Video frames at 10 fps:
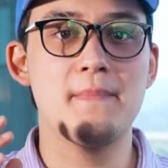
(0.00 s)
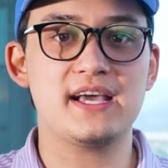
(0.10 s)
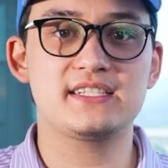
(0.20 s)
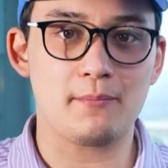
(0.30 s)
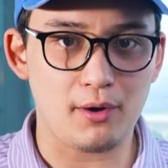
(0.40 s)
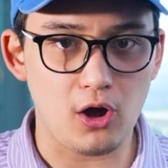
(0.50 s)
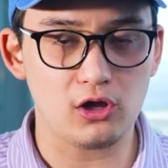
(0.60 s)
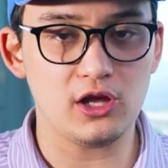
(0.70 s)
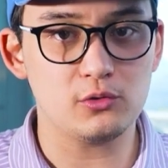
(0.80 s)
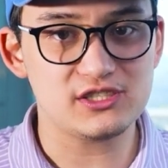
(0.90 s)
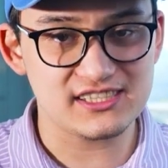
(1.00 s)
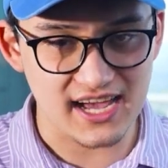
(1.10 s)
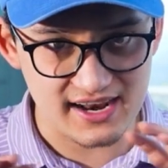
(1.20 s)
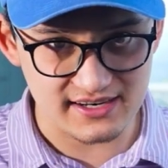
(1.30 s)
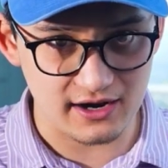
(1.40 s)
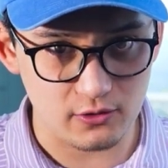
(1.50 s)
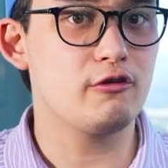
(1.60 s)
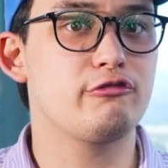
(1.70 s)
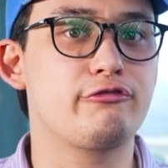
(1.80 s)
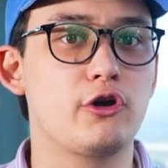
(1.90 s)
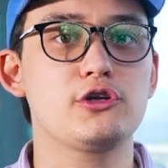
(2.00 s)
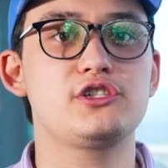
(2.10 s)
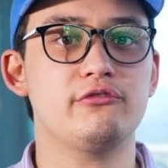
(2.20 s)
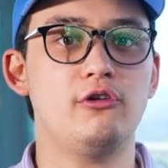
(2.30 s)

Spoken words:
makes Apollo stand out. First of